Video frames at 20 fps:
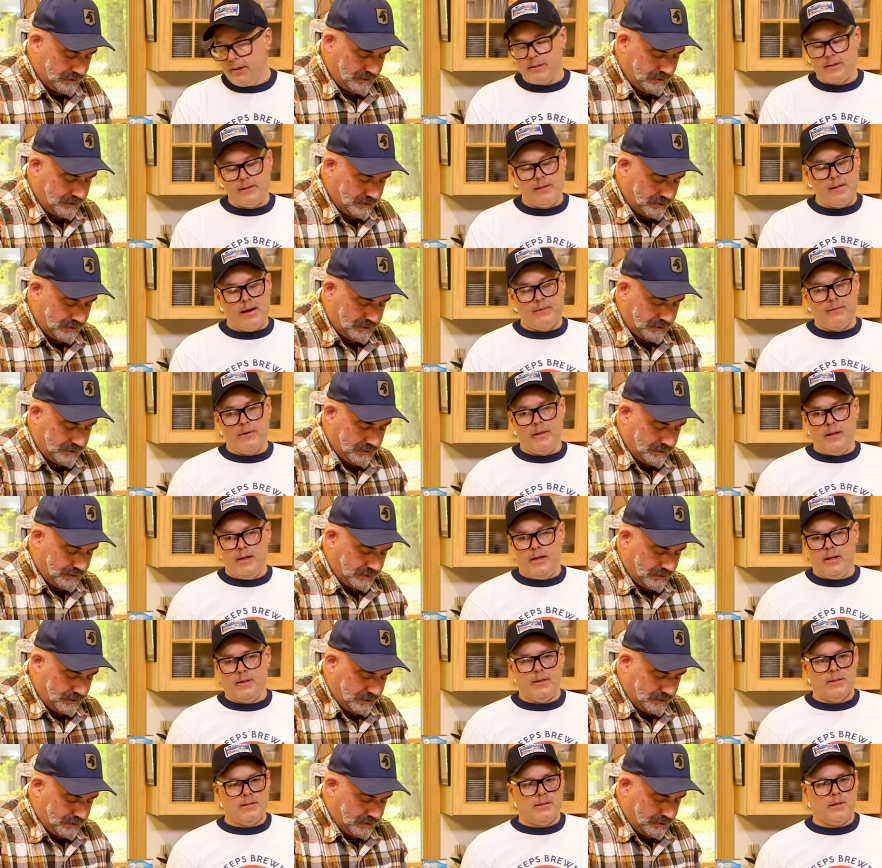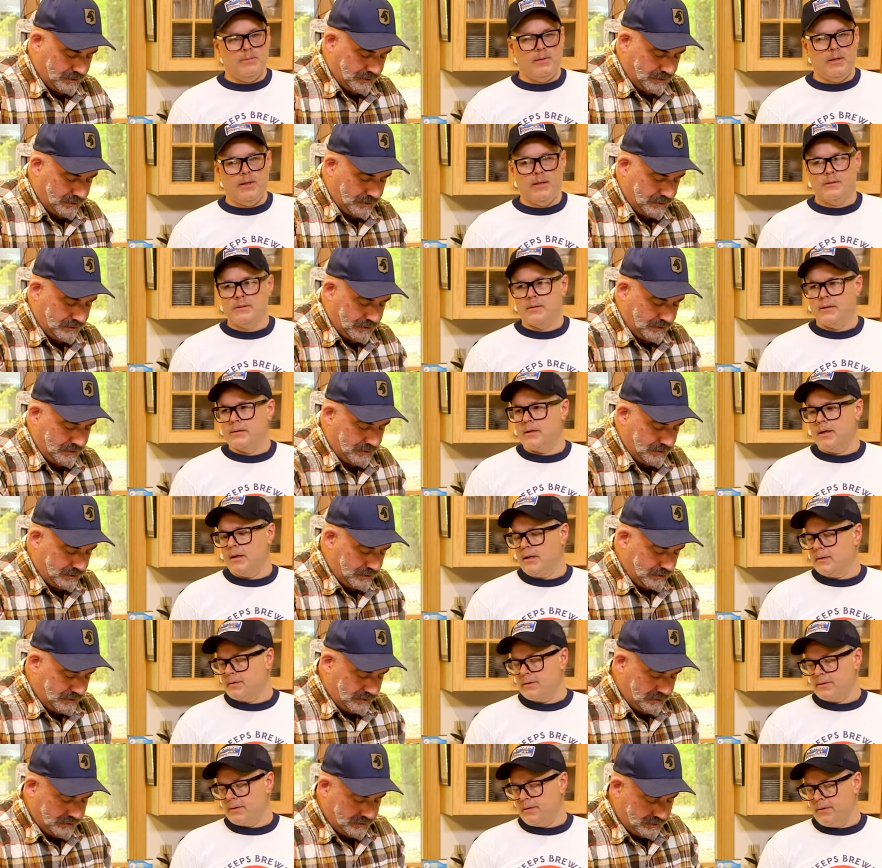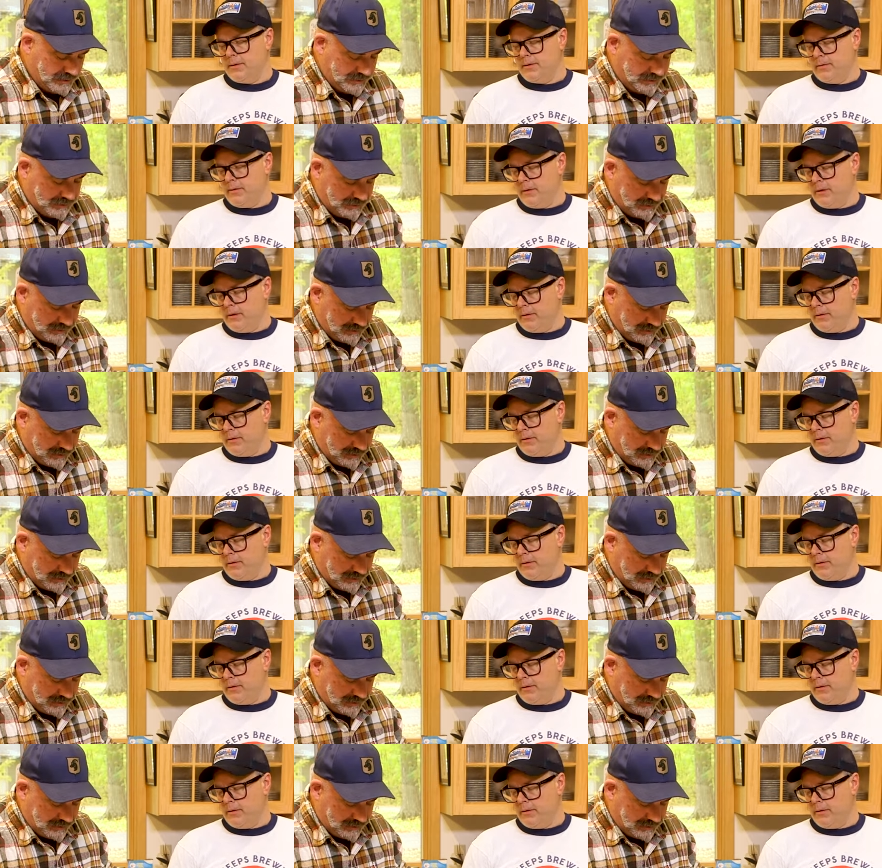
Speaker 1: it, everything in this could be to taste. So you you